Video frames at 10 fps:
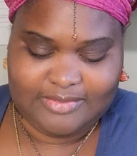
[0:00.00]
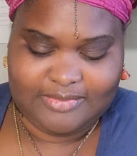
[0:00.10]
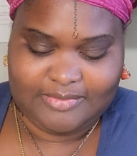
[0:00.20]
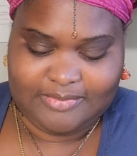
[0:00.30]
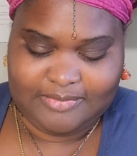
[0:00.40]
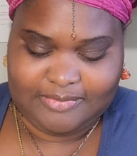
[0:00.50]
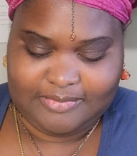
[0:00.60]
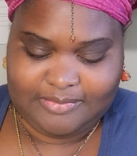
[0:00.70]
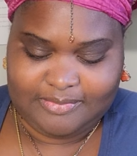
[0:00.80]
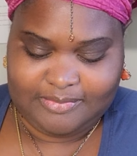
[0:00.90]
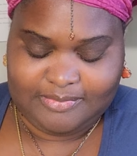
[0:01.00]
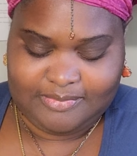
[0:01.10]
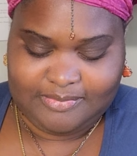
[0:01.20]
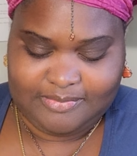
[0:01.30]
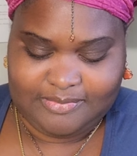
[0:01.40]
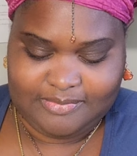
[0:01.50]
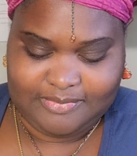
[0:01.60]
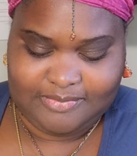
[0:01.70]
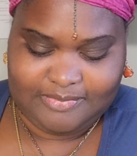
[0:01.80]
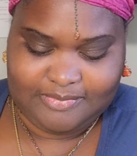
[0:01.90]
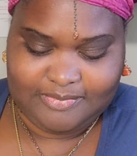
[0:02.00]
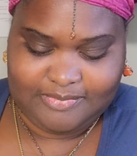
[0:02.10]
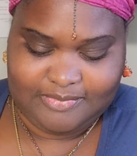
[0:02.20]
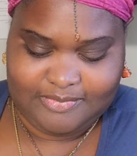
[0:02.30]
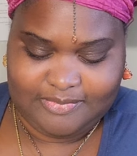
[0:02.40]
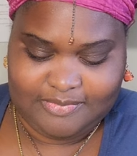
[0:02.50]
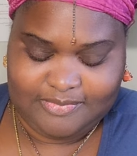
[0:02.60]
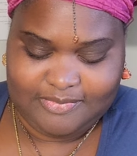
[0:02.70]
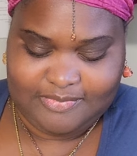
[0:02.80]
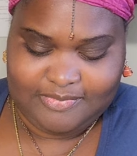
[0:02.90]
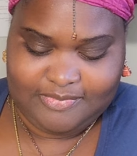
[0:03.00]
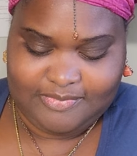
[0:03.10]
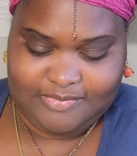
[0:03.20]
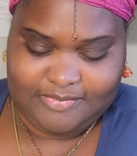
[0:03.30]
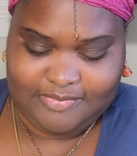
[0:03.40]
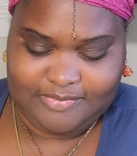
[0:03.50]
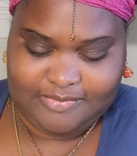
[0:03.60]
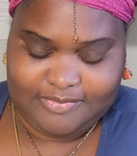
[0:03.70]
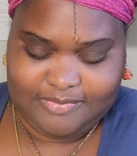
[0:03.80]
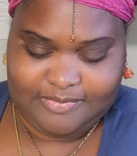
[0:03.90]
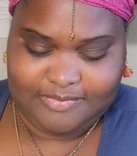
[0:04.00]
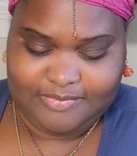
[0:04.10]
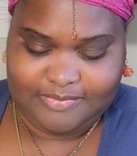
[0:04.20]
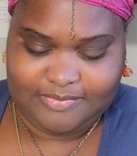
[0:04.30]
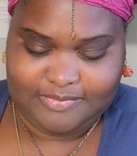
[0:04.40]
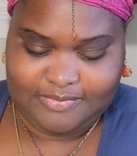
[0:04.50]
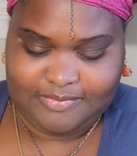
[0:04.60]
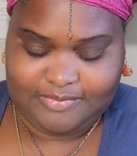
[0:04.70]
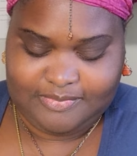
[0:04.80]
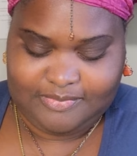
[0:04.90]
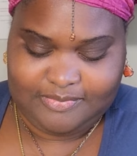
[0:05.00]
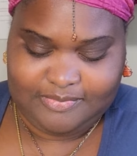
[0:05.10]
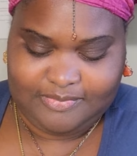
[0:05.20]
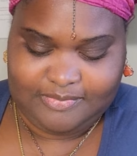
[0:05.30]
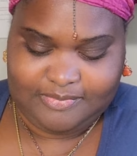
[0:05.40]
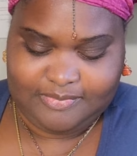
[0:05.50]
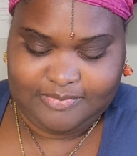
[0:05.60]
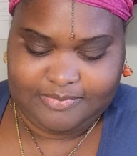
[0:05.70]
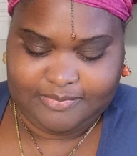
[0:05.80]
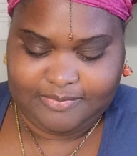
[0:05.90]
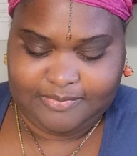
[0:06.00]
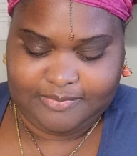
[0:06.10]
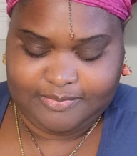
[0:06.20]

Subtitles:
[no speech]